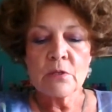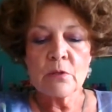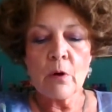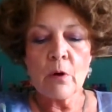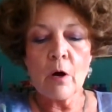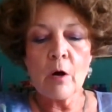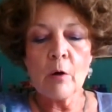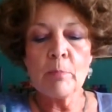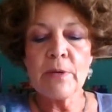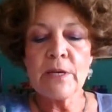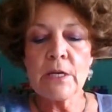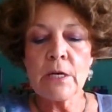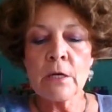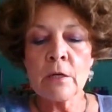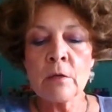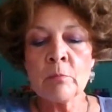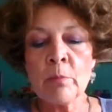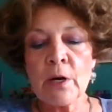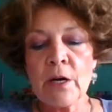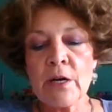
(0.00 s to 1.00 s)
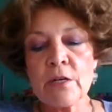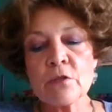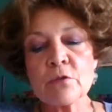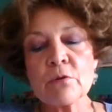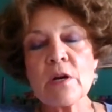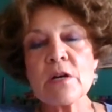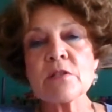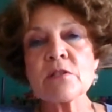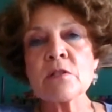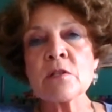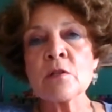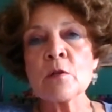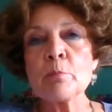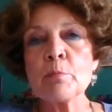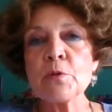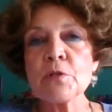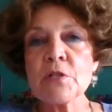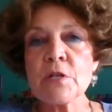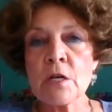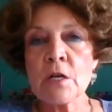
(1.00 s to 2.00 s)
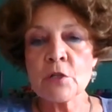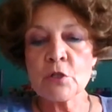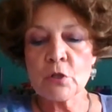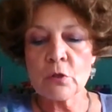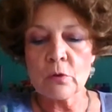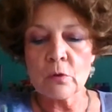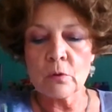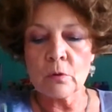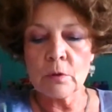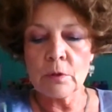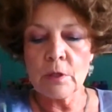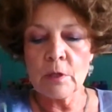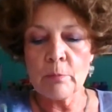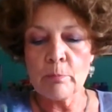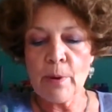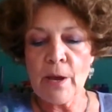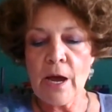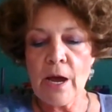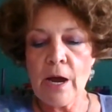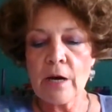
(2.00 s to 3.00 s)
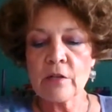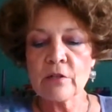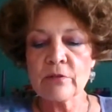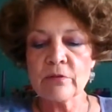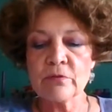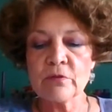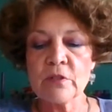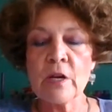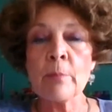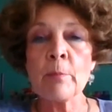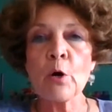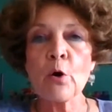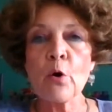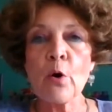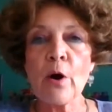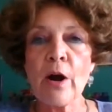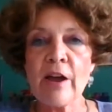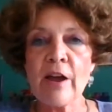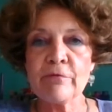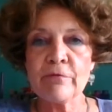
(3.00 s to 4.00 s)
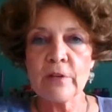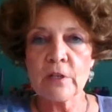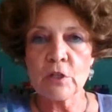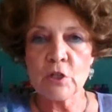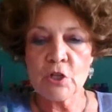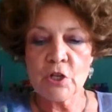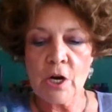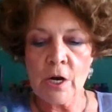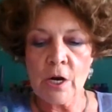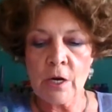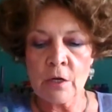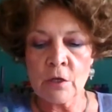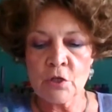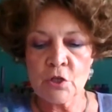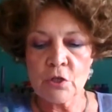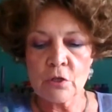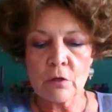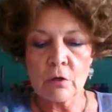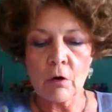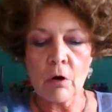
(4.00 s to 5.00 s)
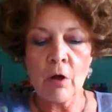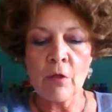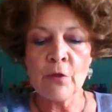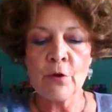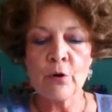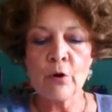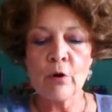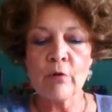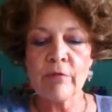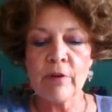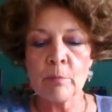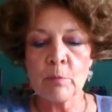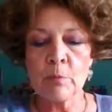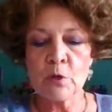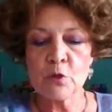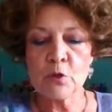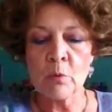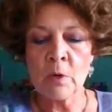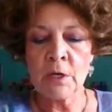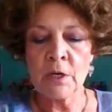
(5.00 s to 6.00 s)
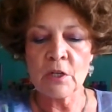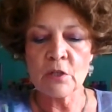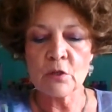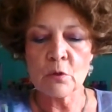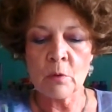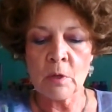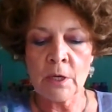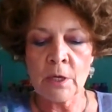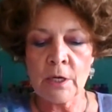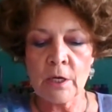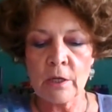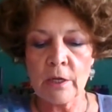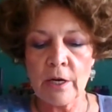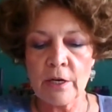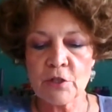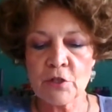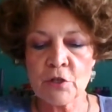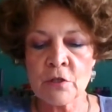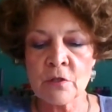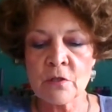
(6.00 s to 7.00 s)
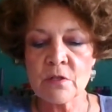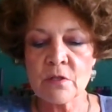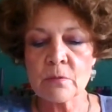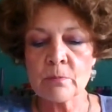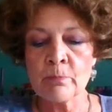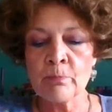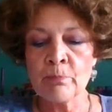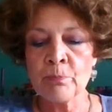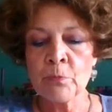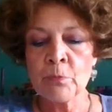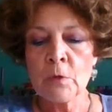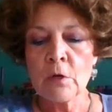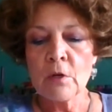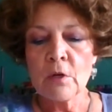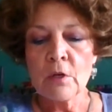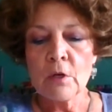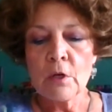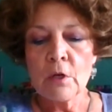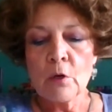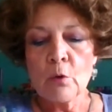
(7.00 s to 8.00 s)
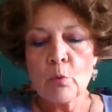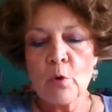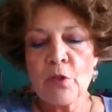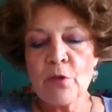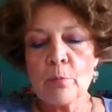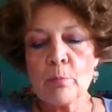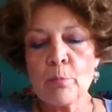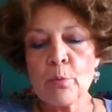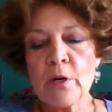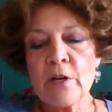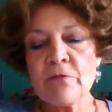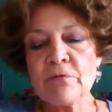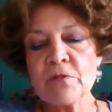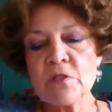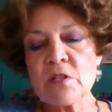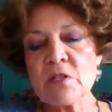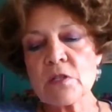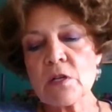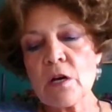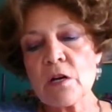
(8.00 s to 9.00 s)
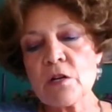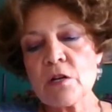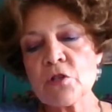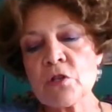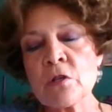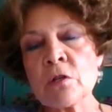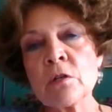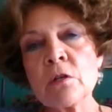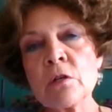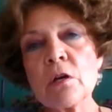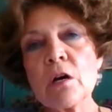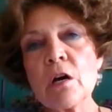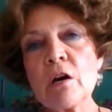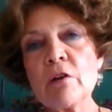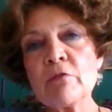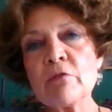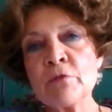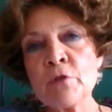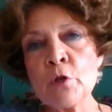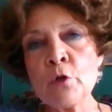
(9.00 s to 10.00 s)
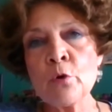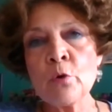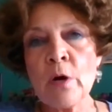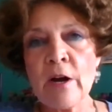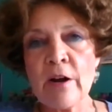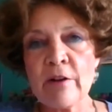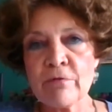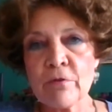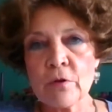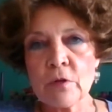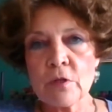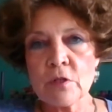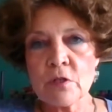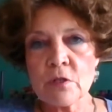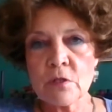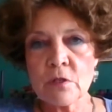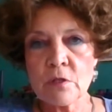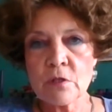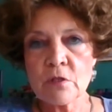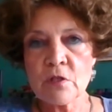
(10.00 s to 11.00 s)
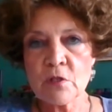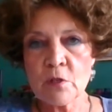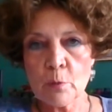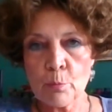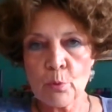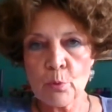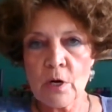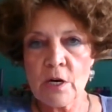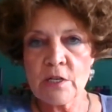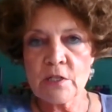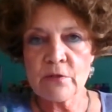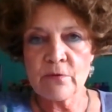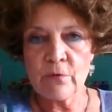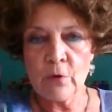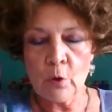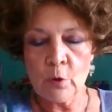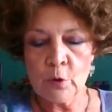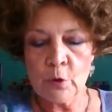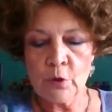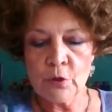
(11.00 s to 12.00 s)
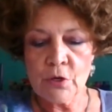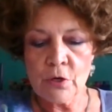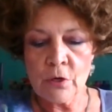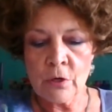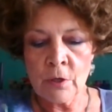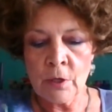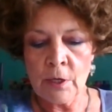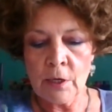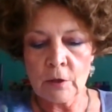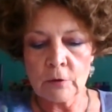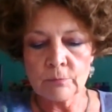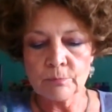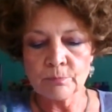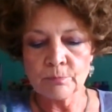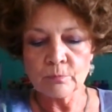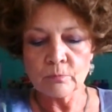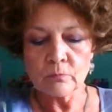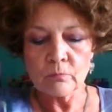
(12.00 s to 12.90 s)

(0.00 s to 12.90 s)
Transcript: So I'll begin by addressing the potential impact of demographic change on the November 2020 elections, with a brief discussion of new efforts to suppress voter turnout.